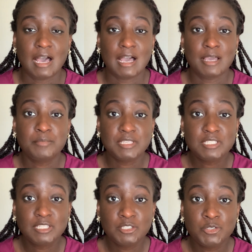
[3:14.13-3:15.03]
I
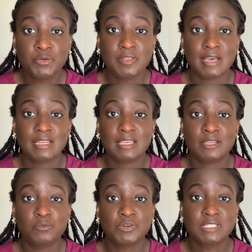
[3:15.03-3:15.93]
basically knew that
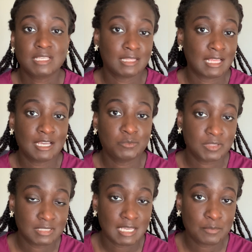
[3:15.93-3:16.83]
it was in line
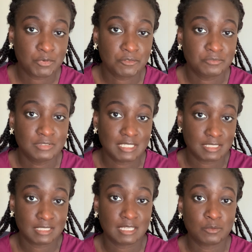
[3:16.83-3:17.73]
with the type of
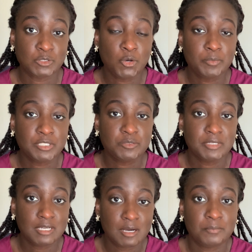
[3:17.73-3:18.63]
dentist I was hoping to
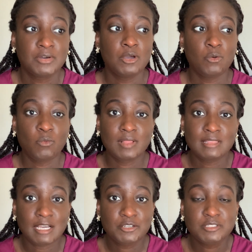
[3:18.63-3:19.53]
become, one
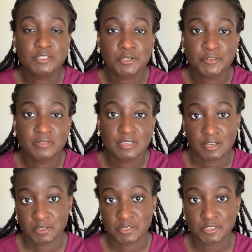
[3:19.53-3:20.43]
that could serve the
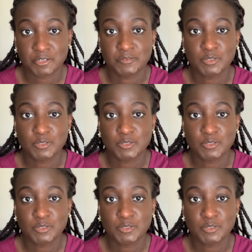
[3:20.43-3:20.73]
underserved.